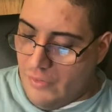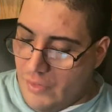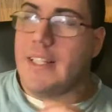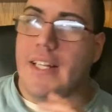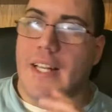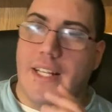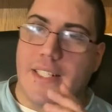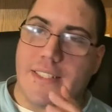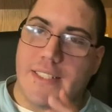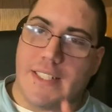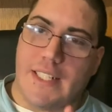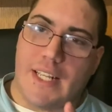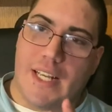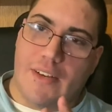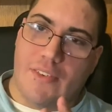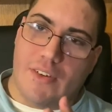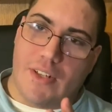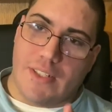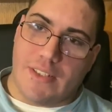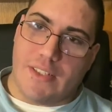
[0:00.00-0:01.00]
The next thing
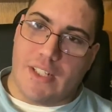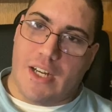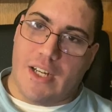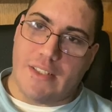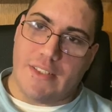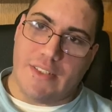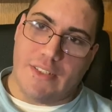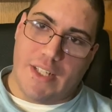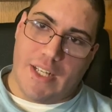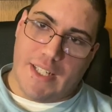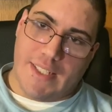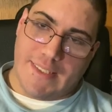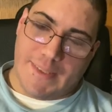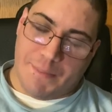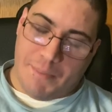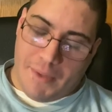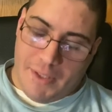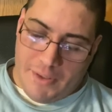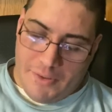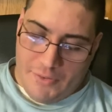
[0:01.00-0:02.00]
I want to talk to you guys
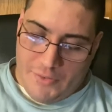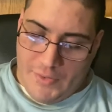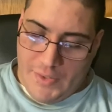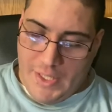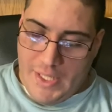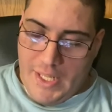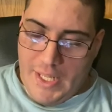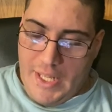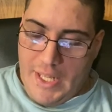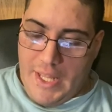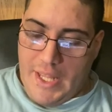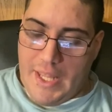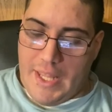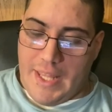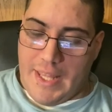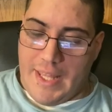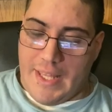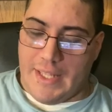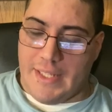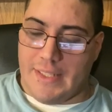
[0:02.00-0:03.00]
about
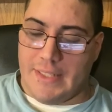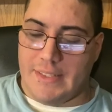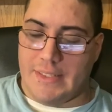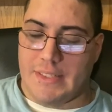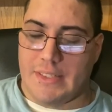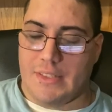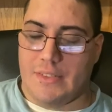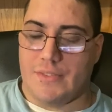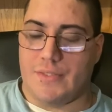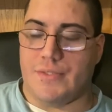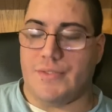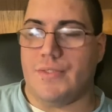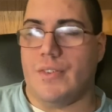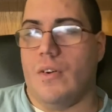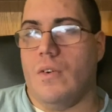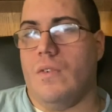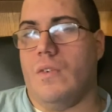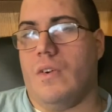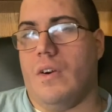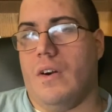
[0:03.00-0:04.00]
is
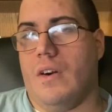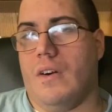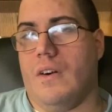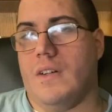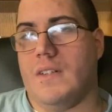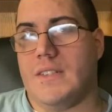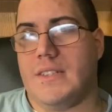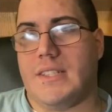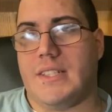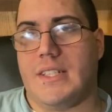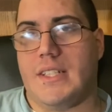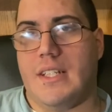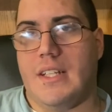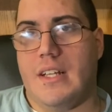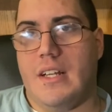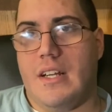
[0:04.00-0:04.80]
phone calls.